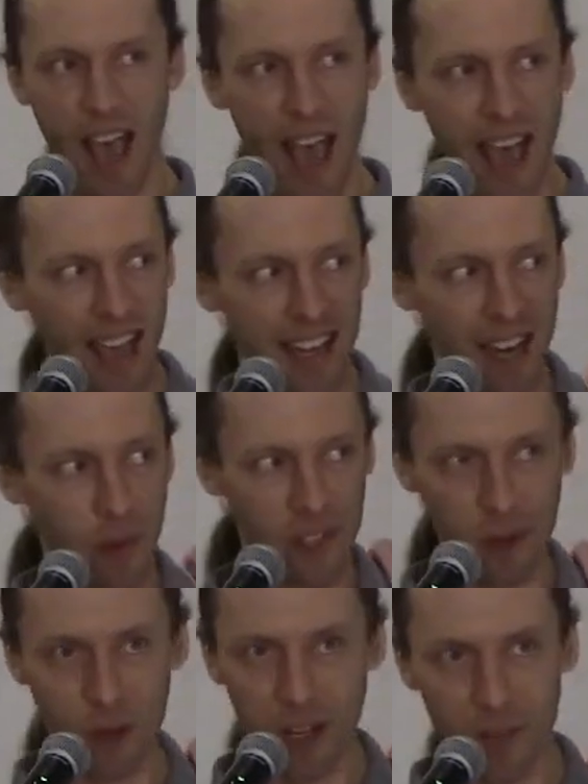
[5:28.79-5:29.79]
and I was
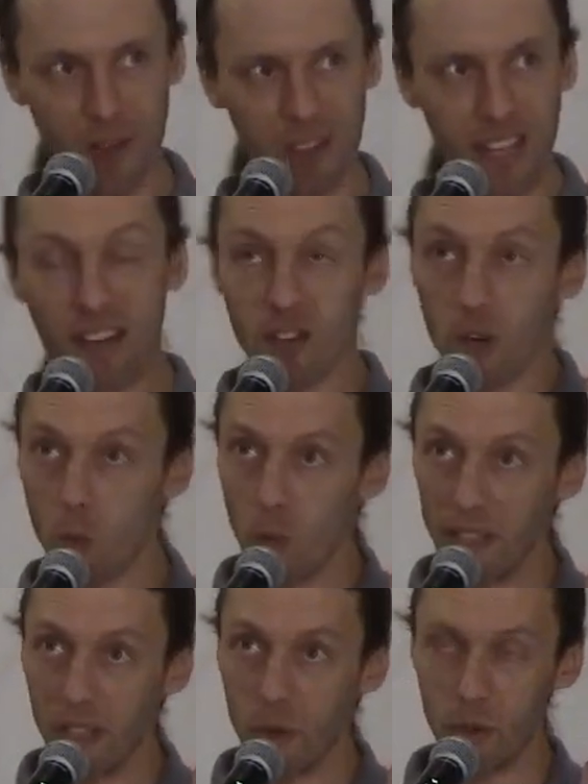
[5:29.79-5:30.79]
underneath this ancient
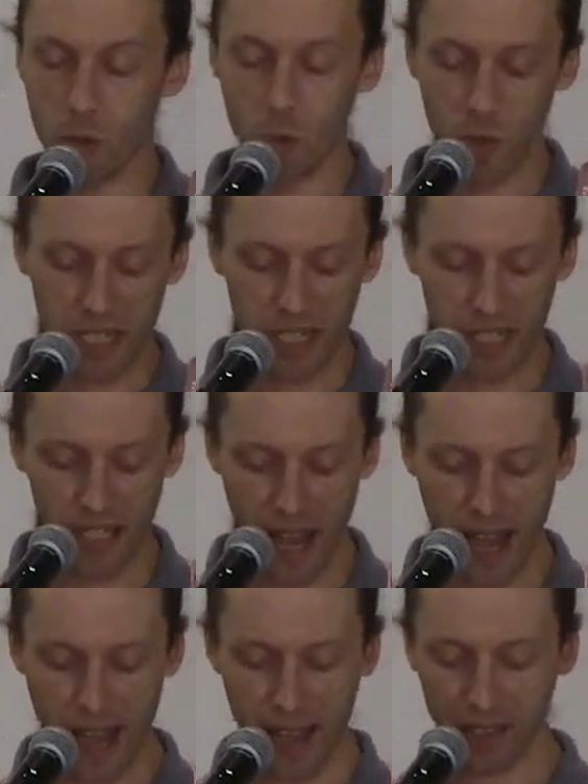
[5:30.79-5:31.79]
willow tree
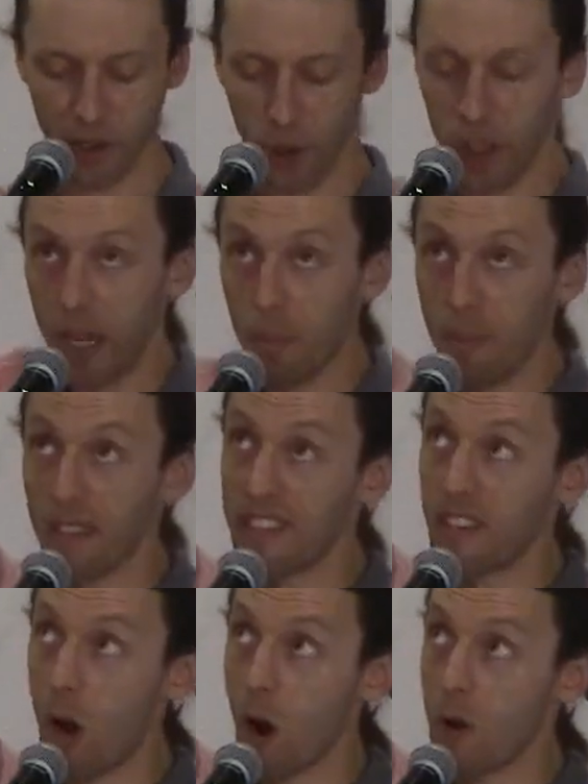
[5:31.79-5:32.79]
and looking up at the
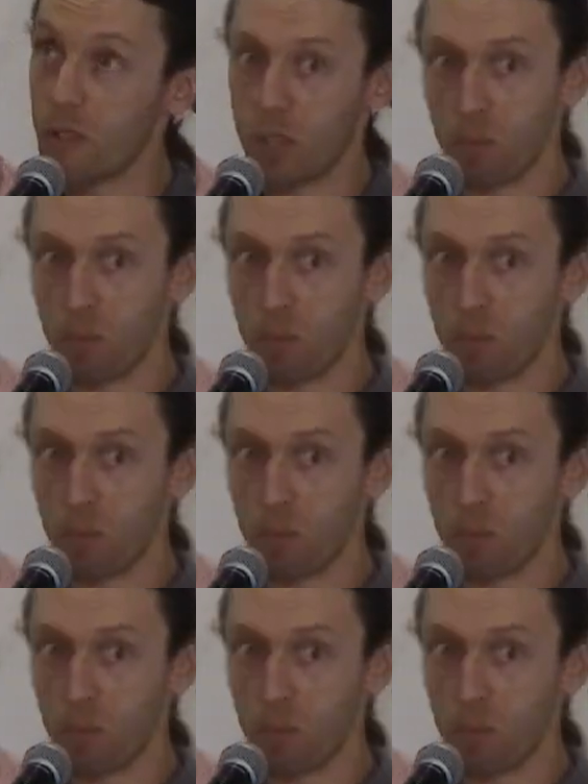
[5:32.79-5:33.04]
stars.